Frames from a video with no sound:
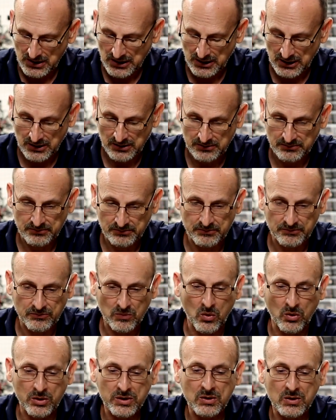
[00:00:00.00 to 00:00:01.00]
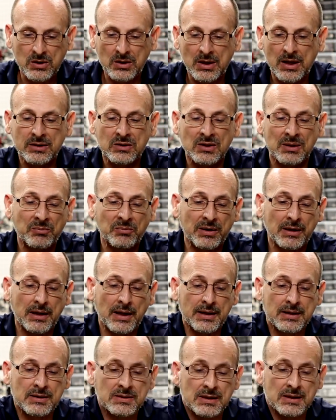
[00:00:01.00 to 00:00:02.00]
Or you can simply,
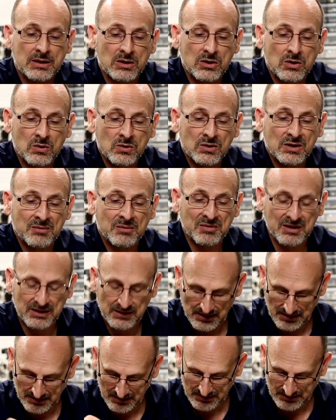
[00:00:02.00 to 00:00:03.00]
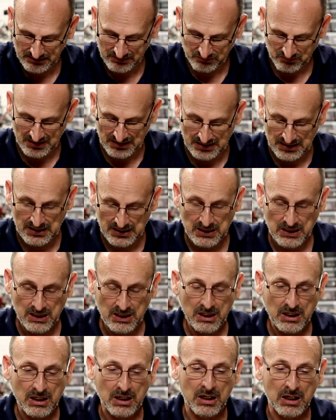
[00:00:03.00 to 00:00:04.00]
like I said, use them in as many
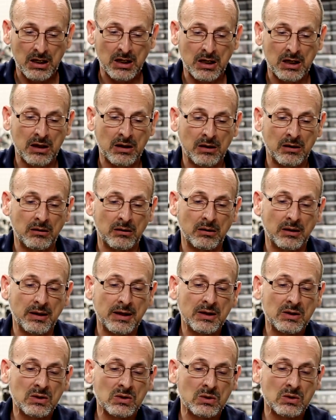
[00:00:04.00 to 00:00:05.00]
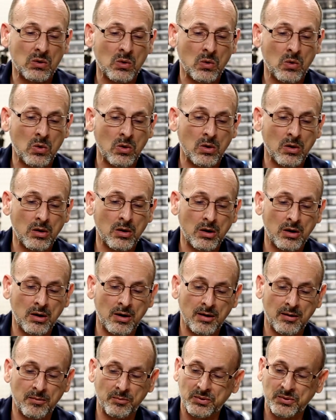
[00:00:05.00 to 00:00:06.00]
links,
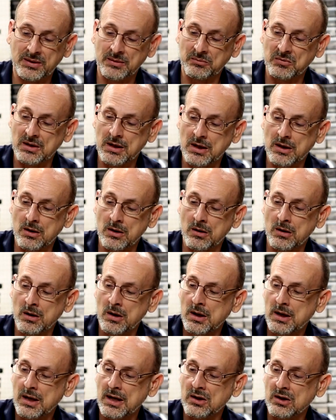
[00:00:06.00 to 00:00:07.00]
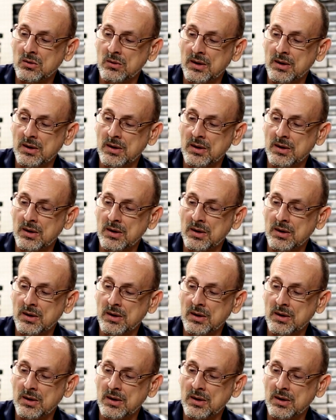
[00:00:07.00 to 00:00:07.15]
or put them together and